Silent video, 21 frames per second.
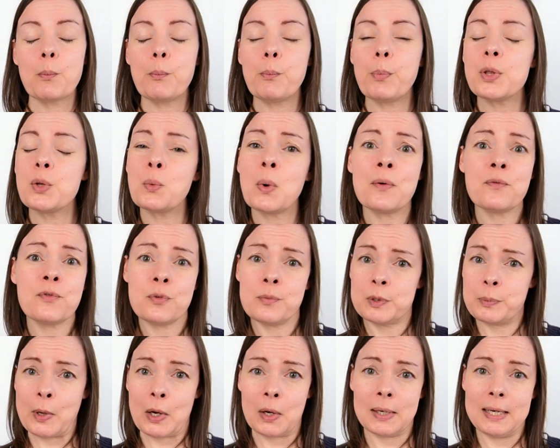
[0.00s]
But the one from
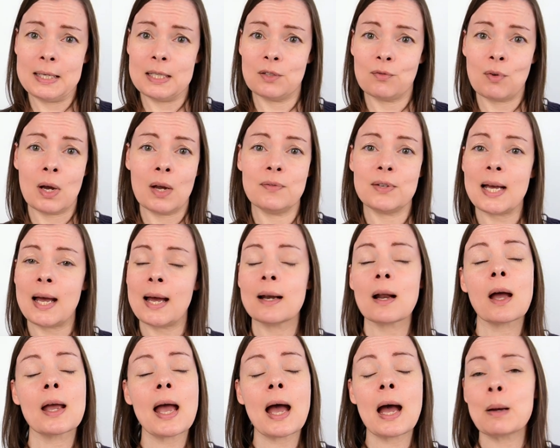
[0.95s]
Sparkly's arrived
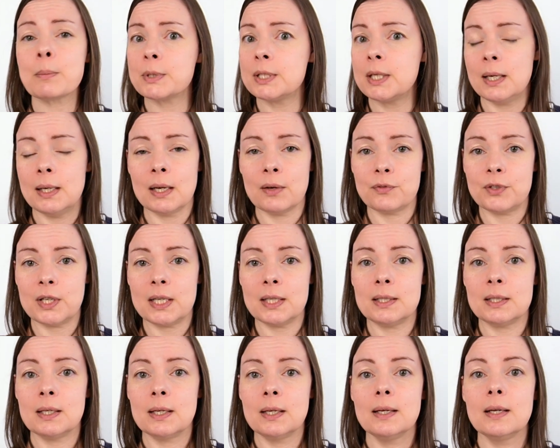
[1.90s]
and I absolutely loved
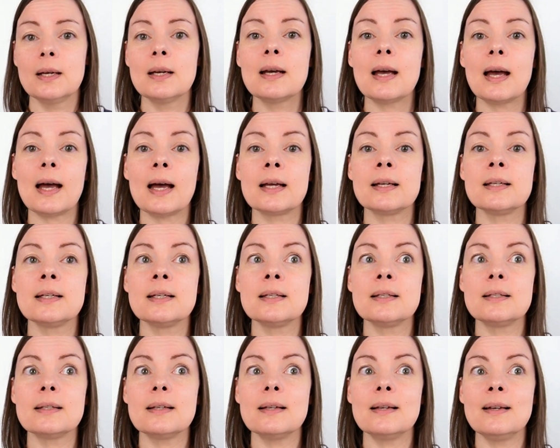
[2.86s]
it,
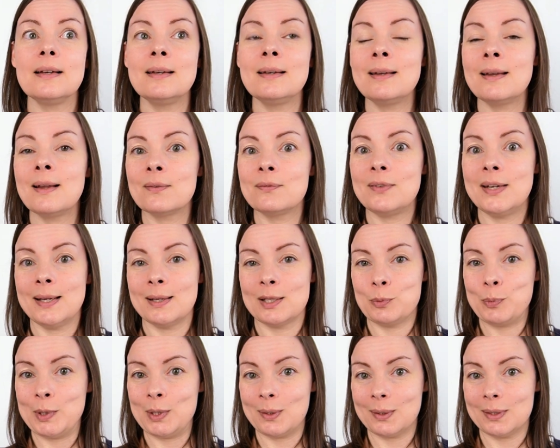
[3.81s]
and lovely
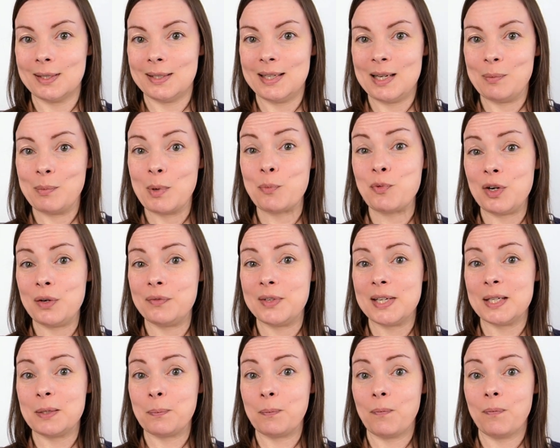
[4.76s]
husband Dr. Tim approved
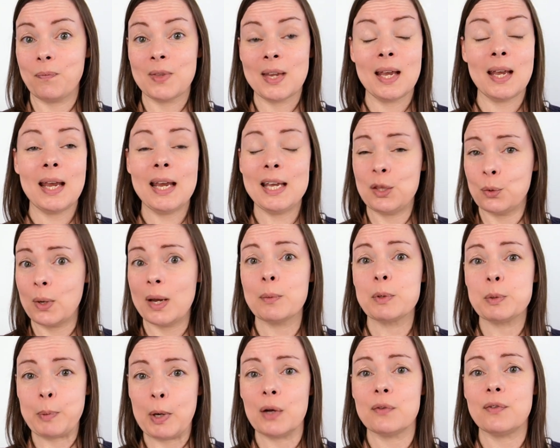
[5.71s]
it. He thought it
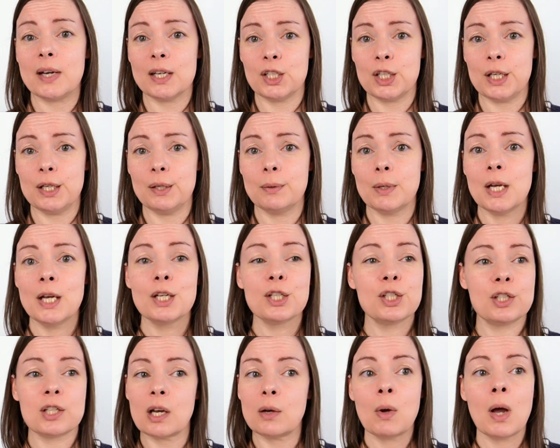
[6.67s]
was perfect too.
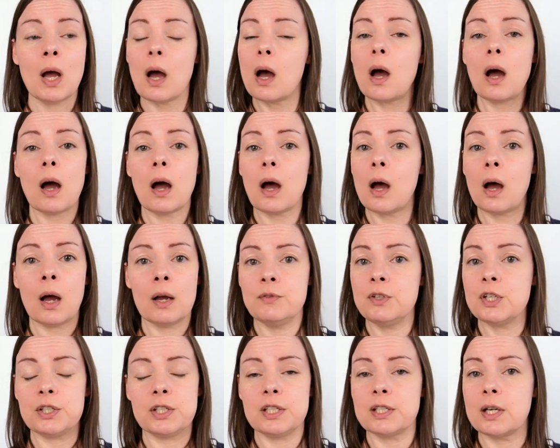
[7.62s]
So I've
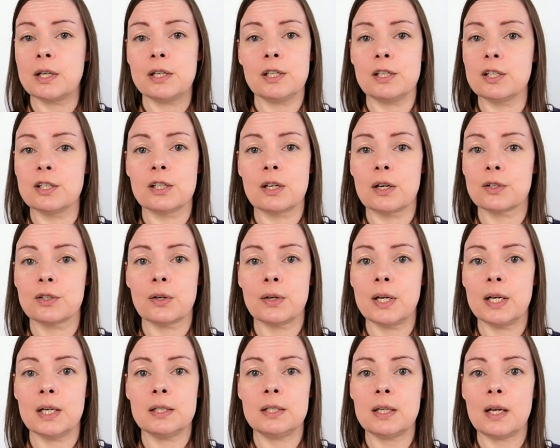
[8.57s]
just decided to start
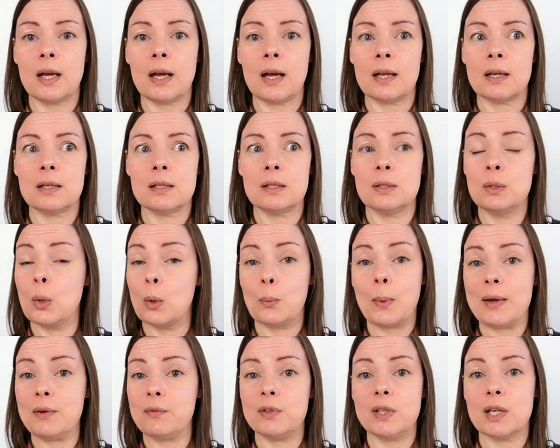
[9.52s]
on it and not
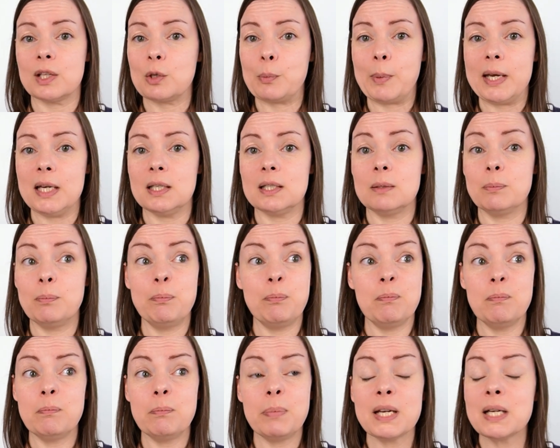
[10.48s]
wait for the other piece
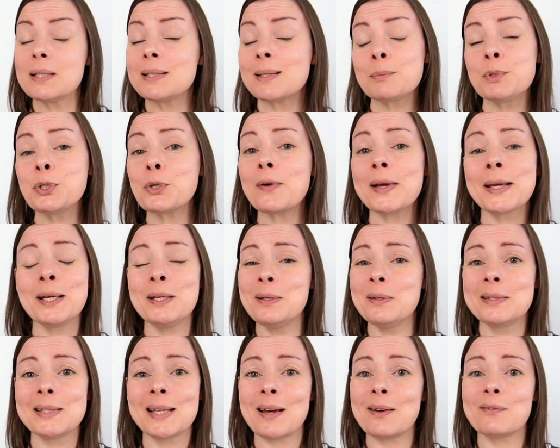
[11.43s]
because I'm sure I can
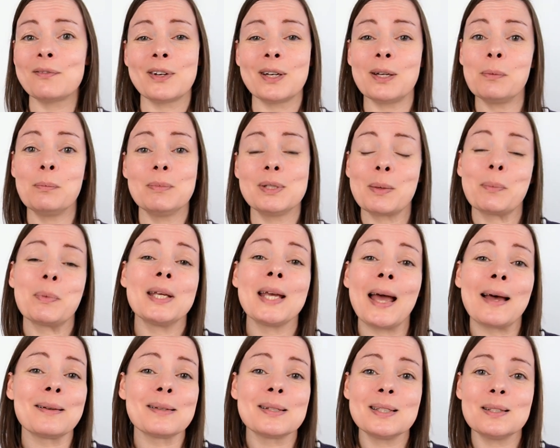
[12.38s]
use that for
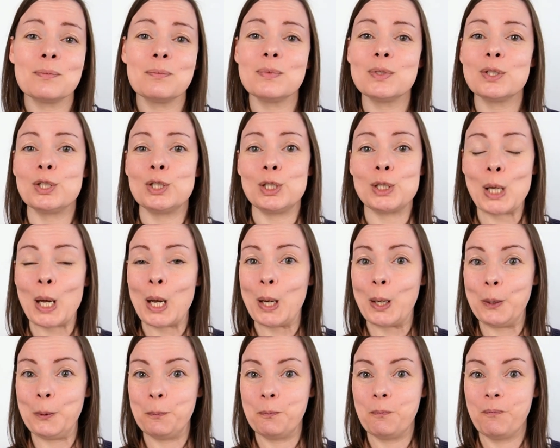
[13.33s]
something else.
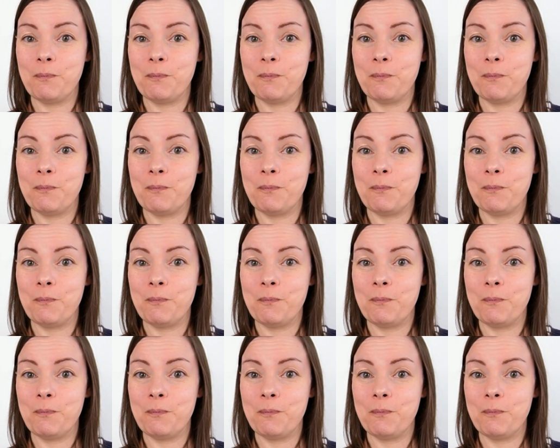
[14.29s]
So